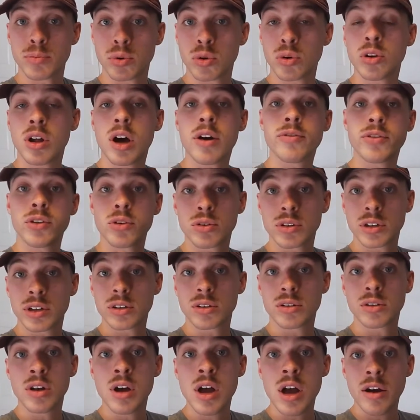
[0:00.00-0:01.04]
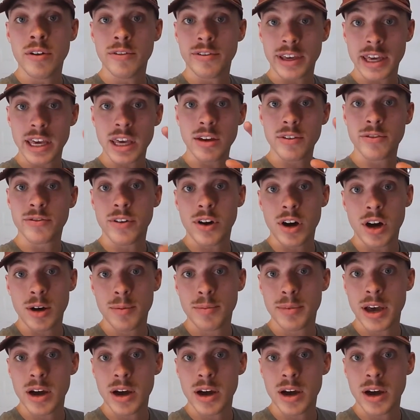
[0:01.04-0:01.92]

pull off your little key fob.